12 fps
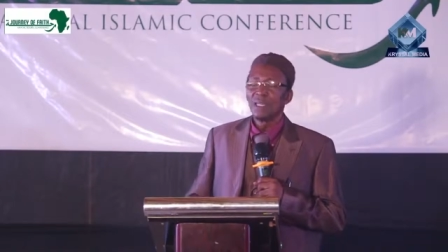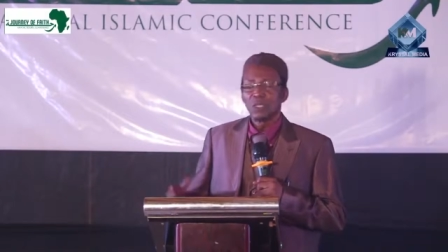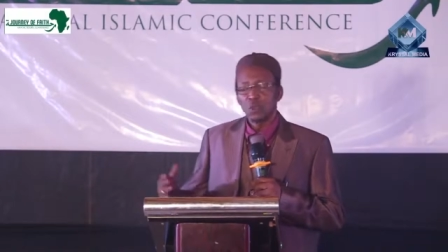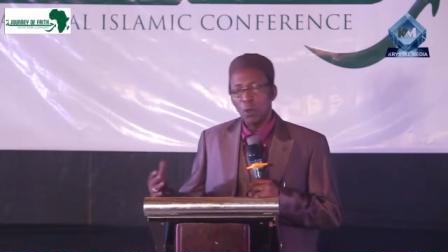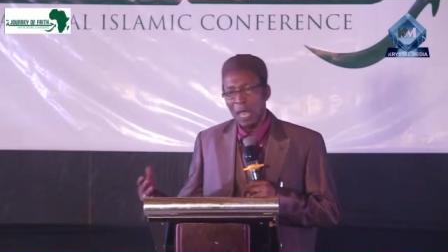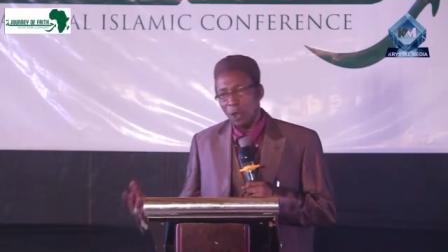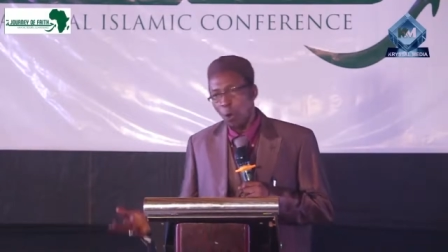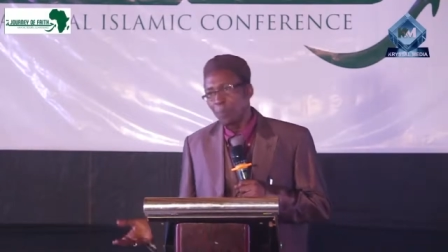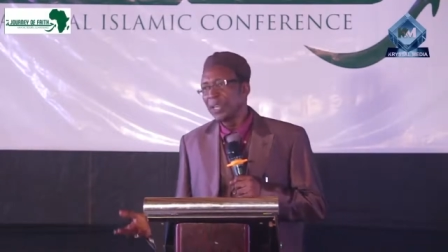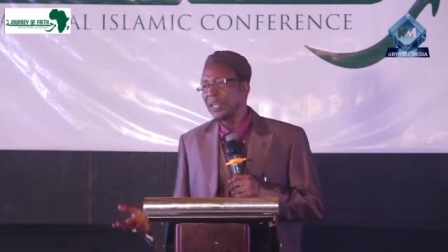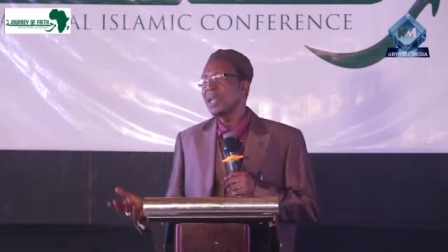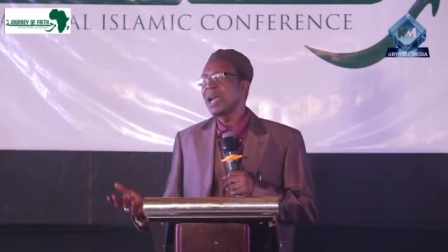So I
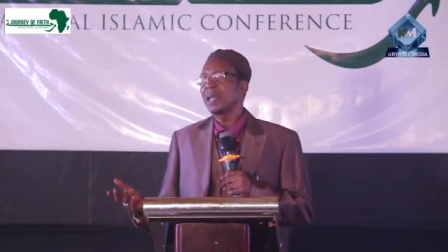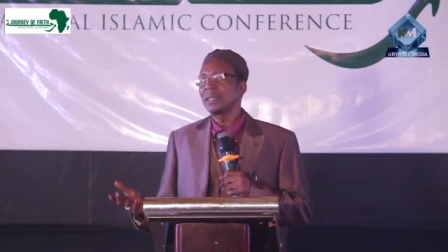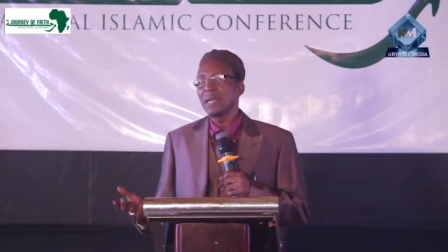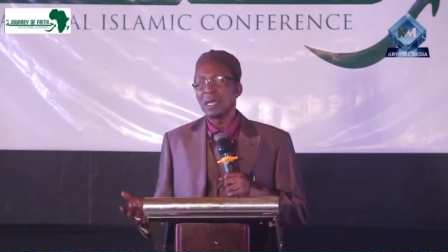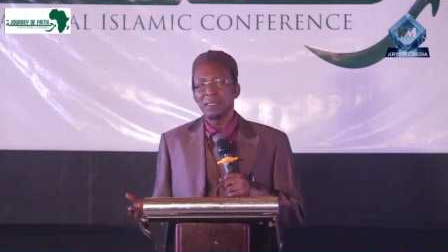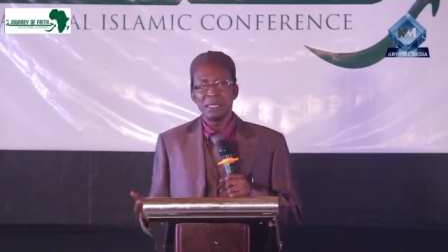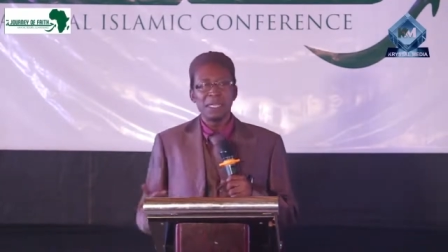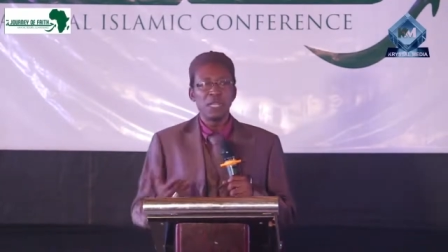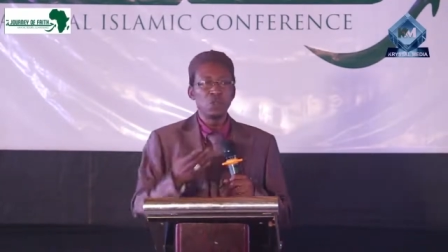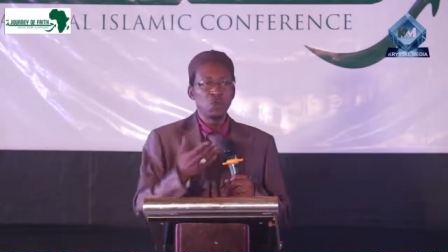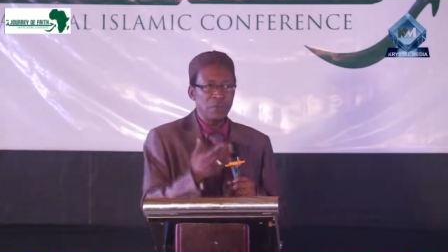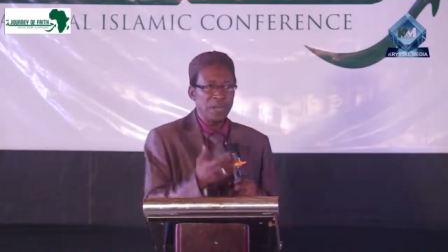opened that. I said,
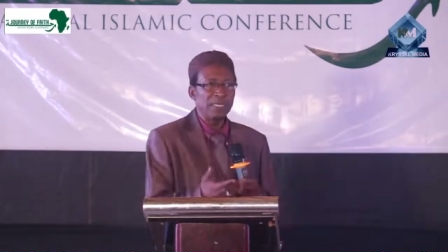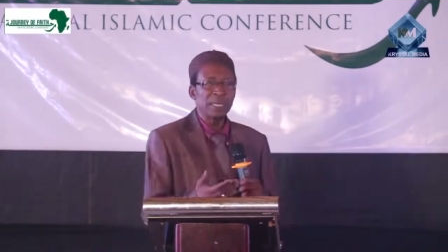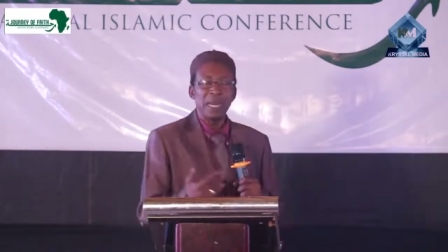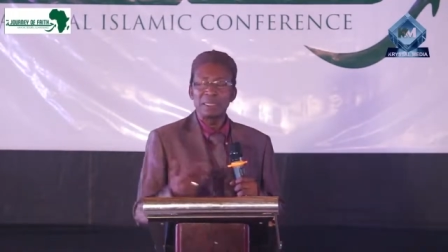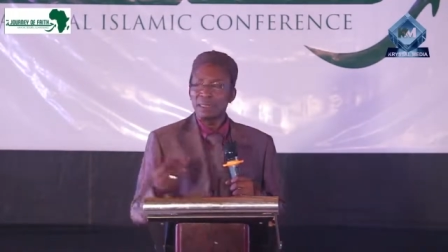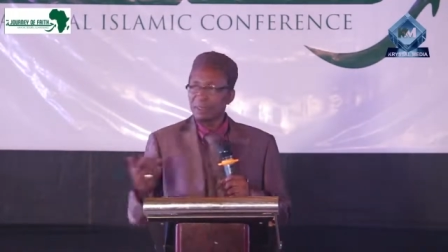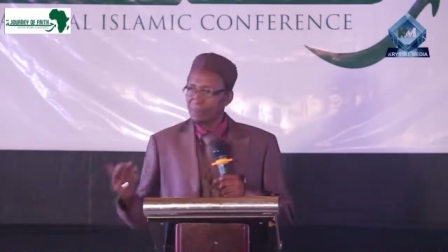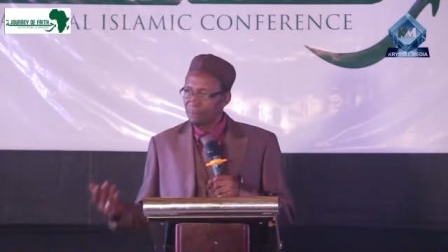can you read that?